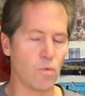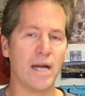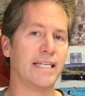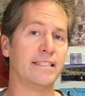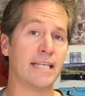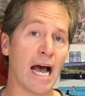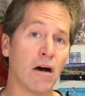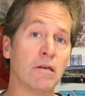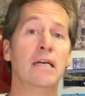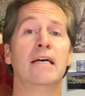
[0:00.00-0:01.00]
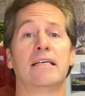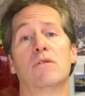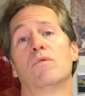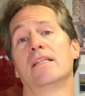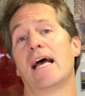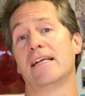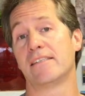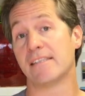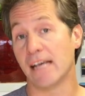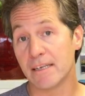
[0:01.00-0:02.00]
When in doubt, get one that
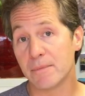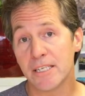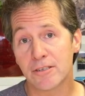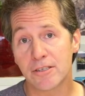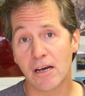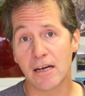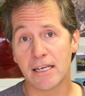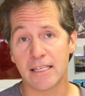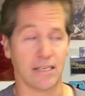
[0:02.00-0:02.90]
has centimeters on it.